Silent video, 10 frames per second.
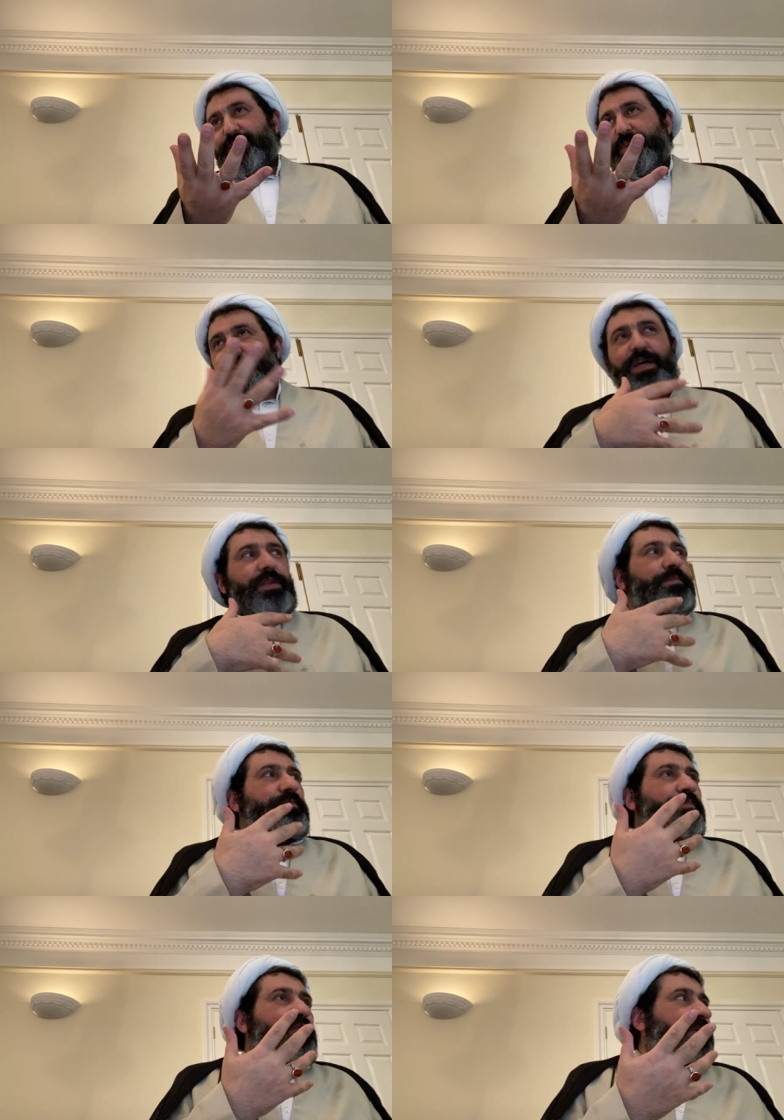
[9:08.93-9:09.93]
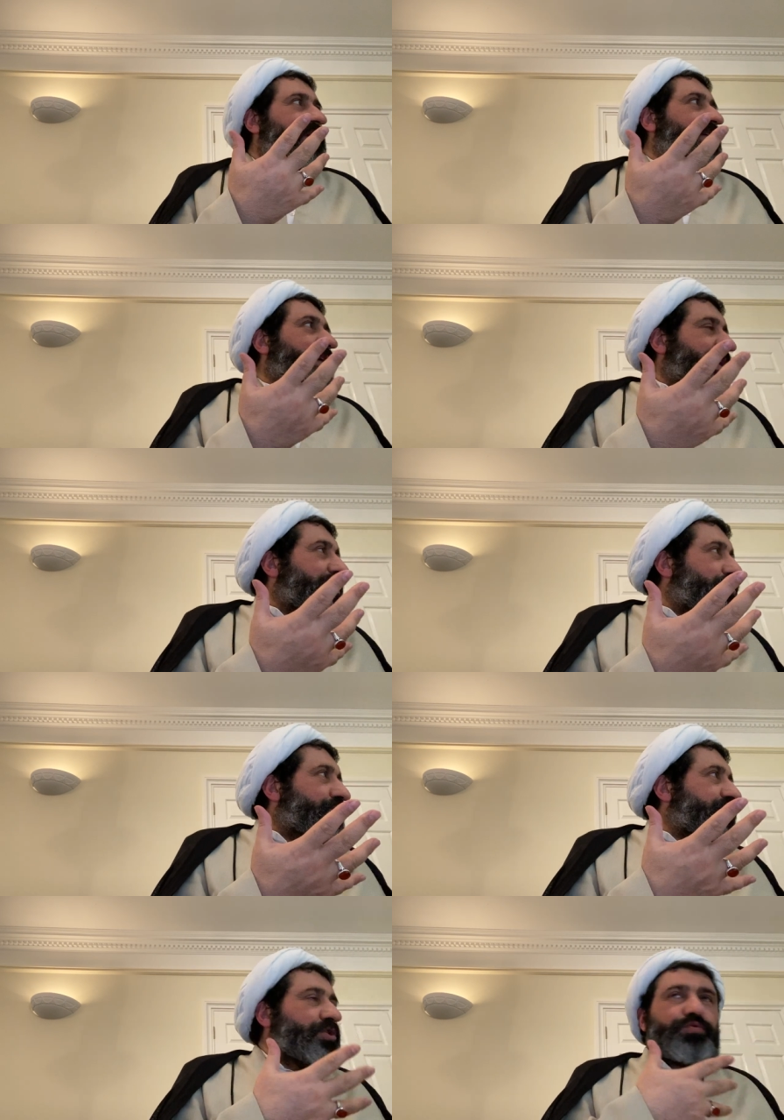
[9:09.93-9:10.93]
there's nothing more that I can
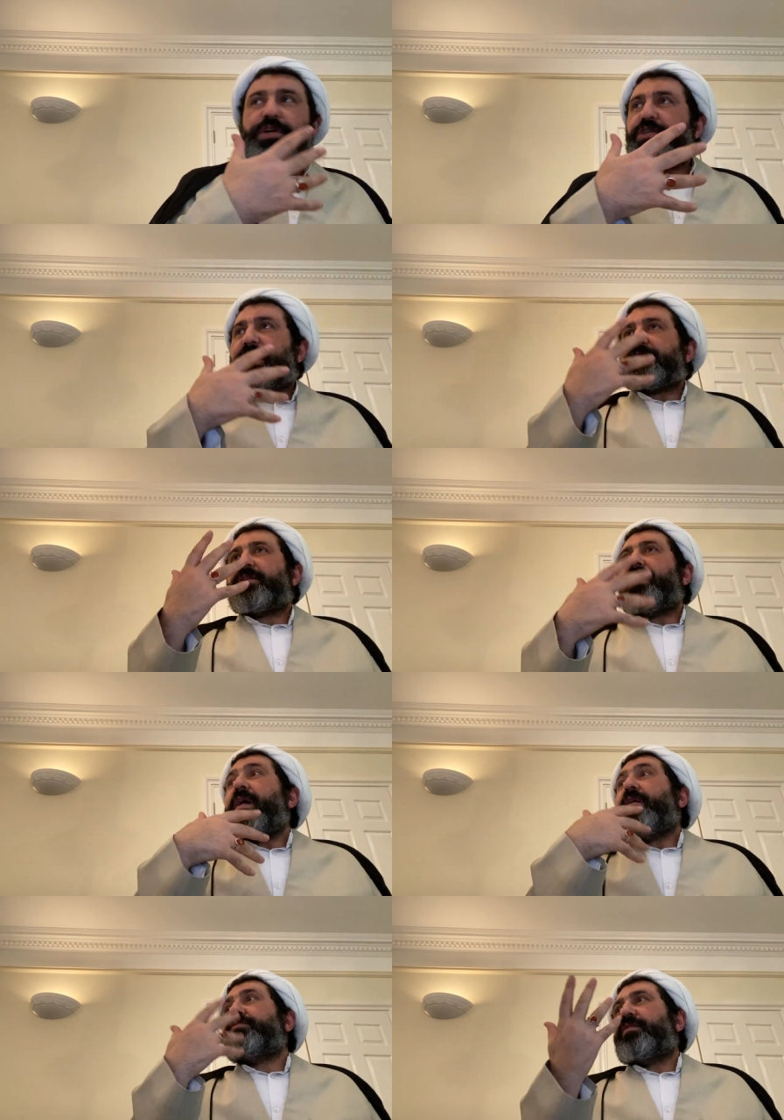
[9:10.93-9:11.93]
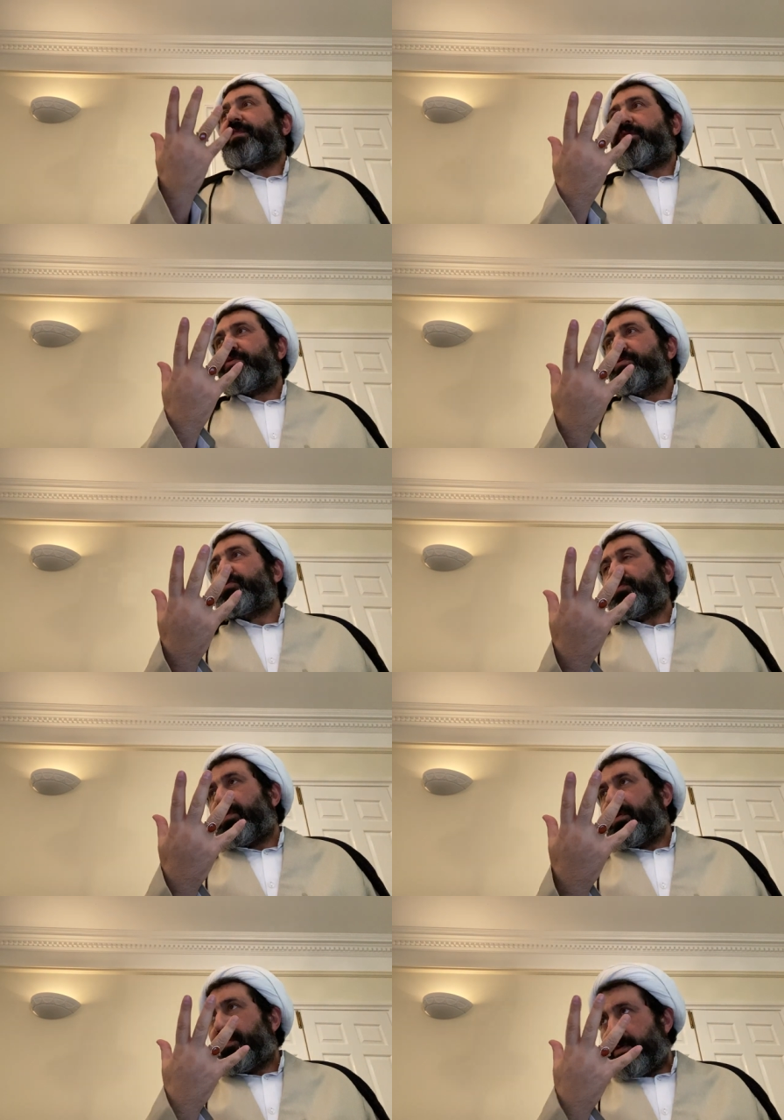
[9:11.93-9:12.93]
do. Situation has gone out of our control.